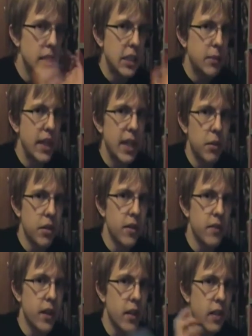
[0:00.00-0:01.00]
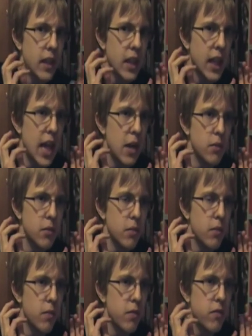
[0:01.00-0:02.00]
explain what the fuck the
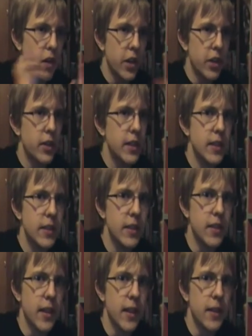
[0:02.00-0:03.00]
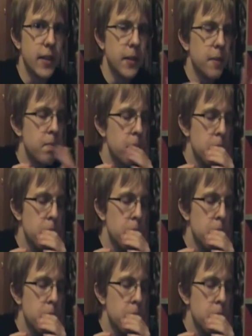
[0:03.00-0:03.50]
clown fucker is and